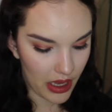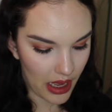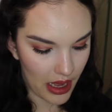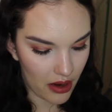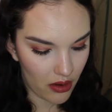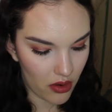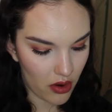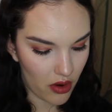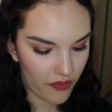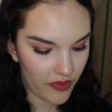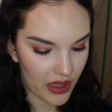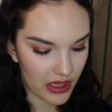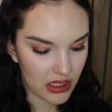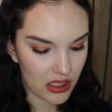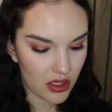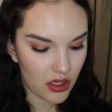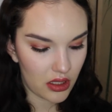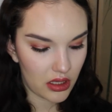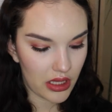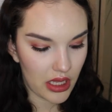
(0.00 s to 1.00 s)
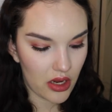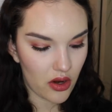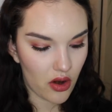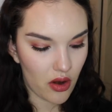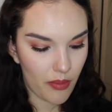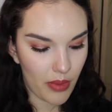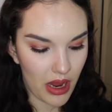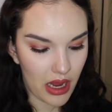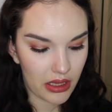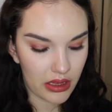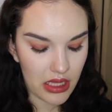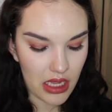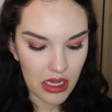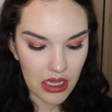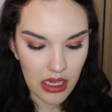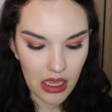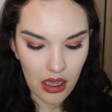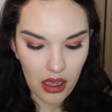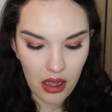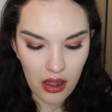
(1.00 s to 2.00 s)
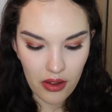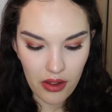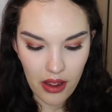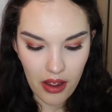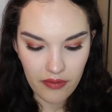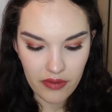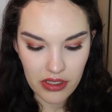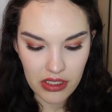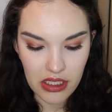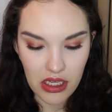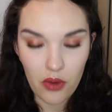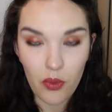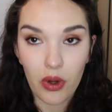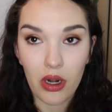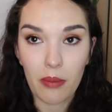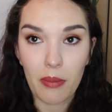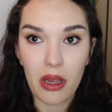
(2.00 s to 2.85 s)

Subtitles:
I don't know if that's a good thing or a bad thing yet. I'll have to see when I'm